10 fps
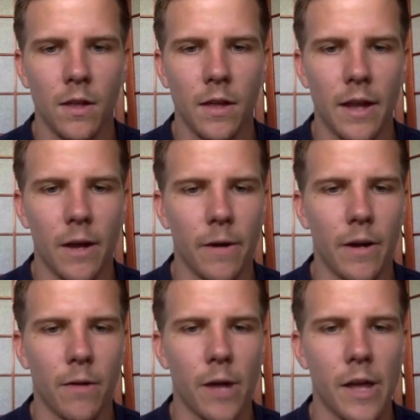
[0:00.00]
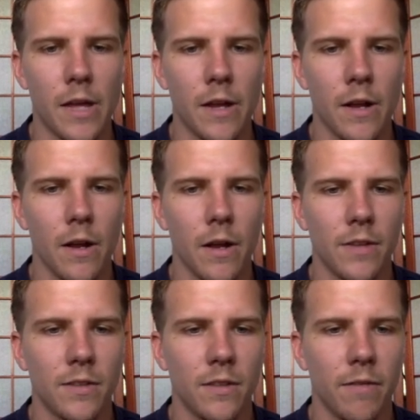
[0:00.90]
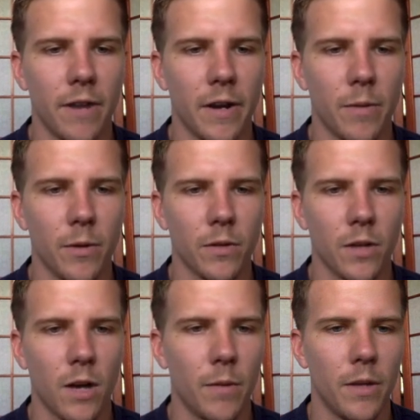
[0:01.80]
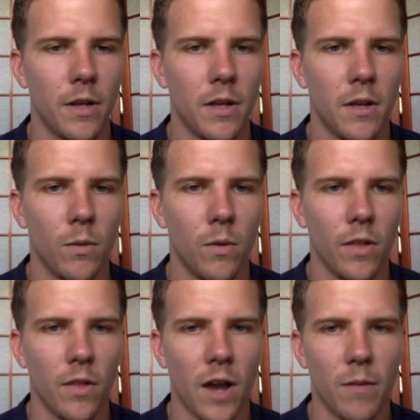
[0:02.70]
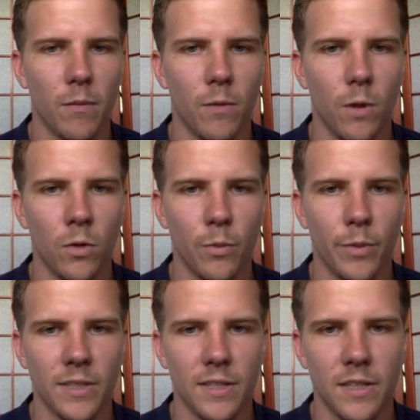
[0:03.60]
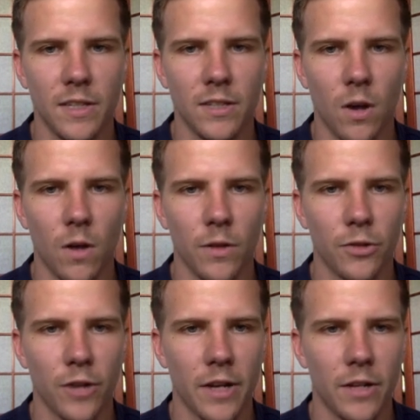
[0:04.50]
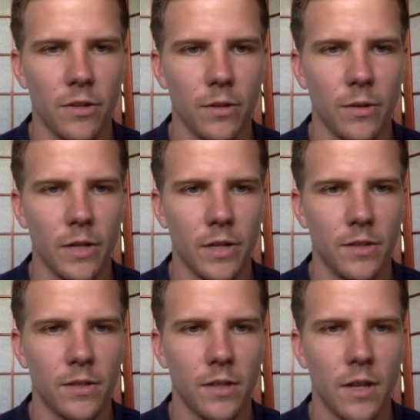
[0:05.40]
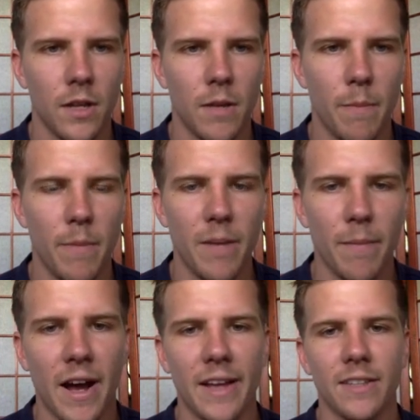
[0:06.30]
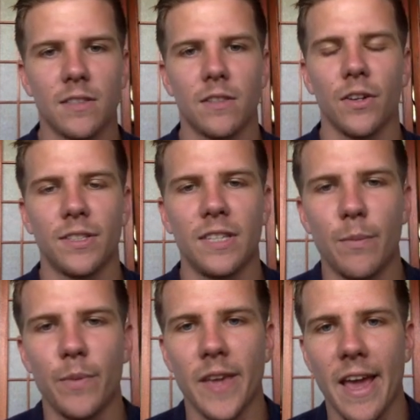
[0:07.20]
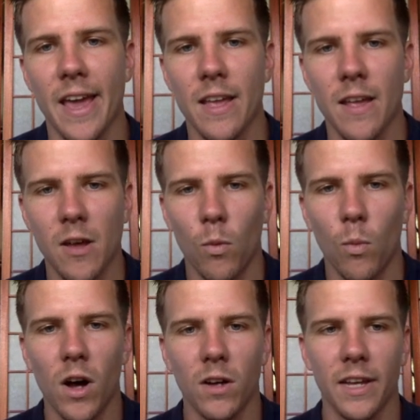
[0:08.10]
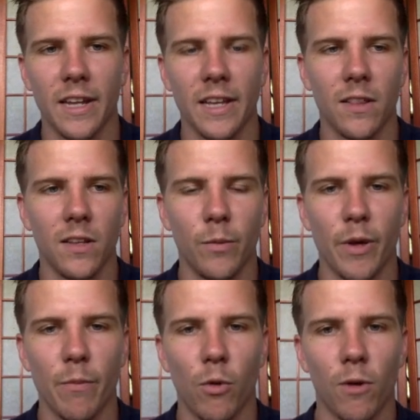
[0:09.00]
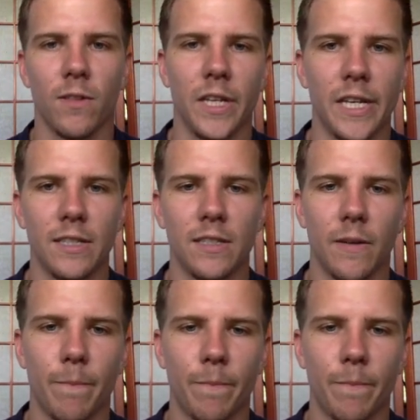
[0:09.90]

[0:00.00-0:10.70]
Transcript: area right here is the very most common. With a lot of local businesses, all they're trying to do is minimize their CPA while getting a little bit more leads.